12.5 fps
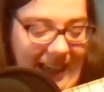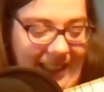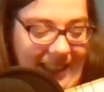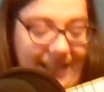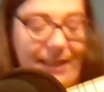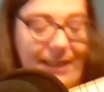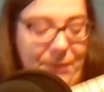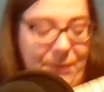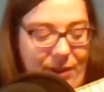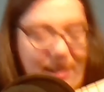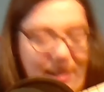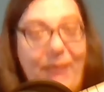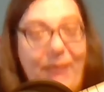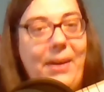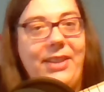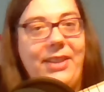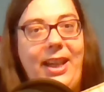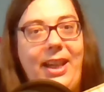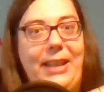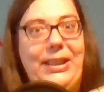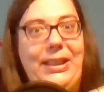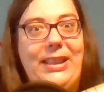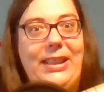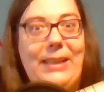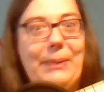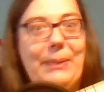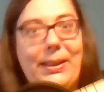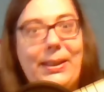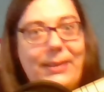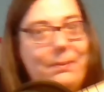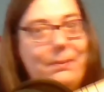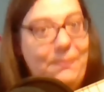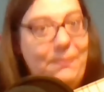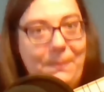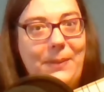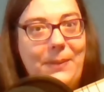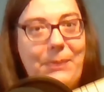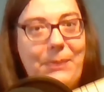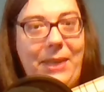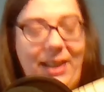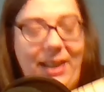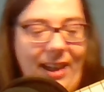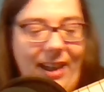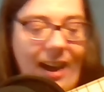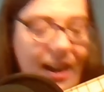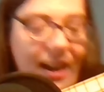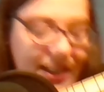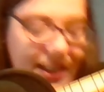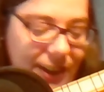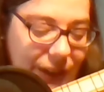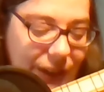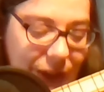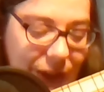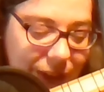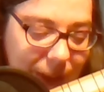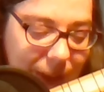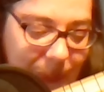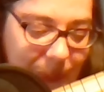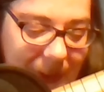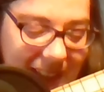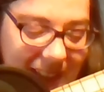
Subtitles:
Yet I'm talking about A, G, D because I'm speaking English on YouTube.